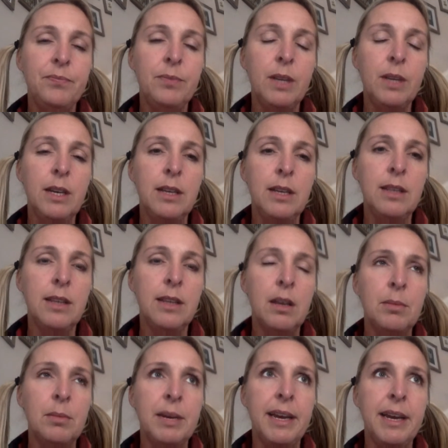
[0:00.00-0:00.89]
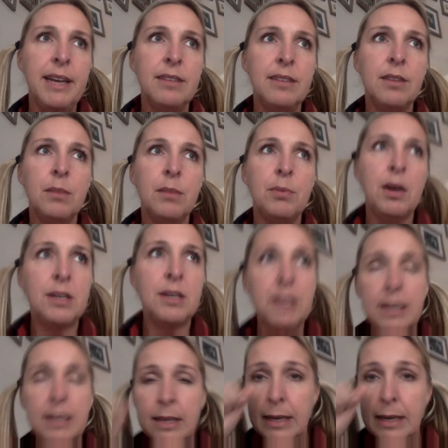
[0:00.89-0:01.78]
And that'll be a hands-on
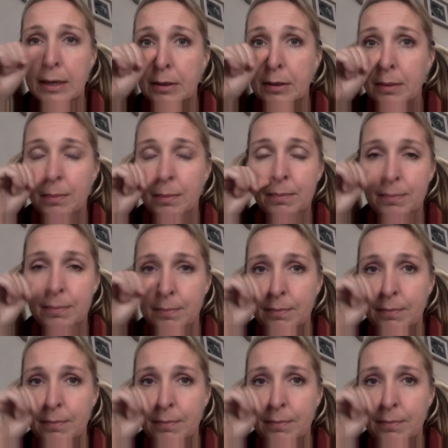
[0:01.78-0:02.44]
project that you can